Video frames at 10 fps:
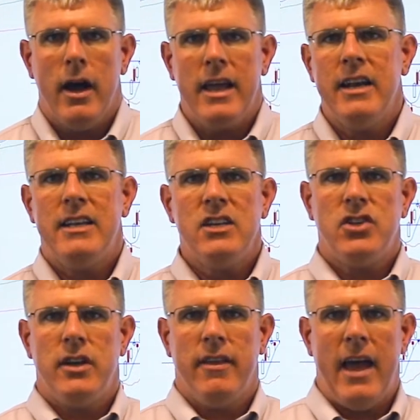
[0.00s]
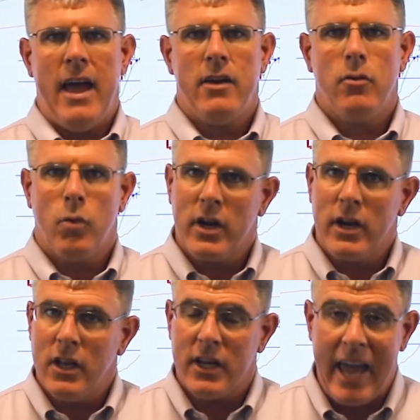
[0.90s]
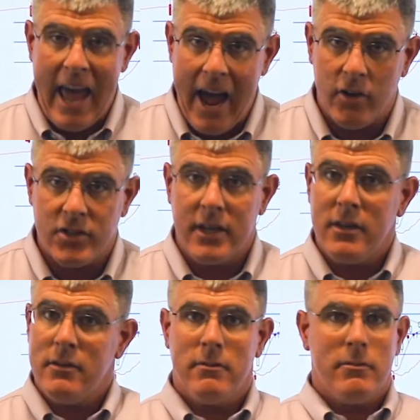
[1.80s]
In addition to that, we're going to look at housing,